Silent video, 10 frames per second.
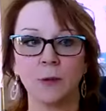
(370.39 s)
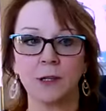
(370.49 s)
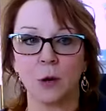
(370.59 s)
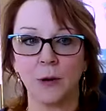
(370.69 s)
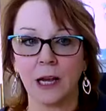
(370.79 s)

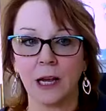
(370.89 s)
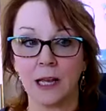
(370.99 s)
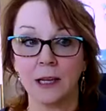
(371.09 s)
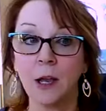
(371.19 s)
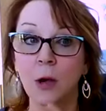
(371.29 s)
what's going on.
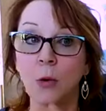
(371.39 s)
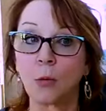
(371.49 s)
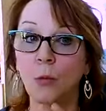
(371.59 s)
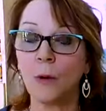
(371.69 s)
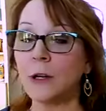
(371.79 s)

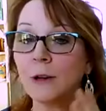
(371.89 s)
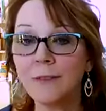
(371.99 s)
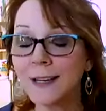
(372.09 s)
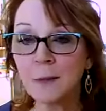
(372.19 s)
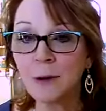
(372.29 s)
When you're a
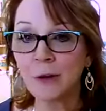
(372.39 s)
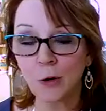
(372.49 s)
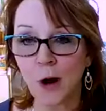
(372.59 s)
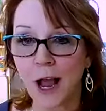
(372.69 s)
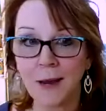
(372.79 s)
victim of a
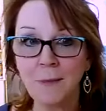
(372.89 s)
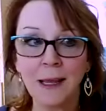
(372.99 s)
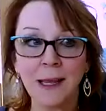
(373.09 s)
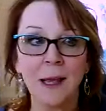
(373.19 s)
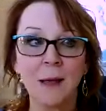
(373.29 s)
crime,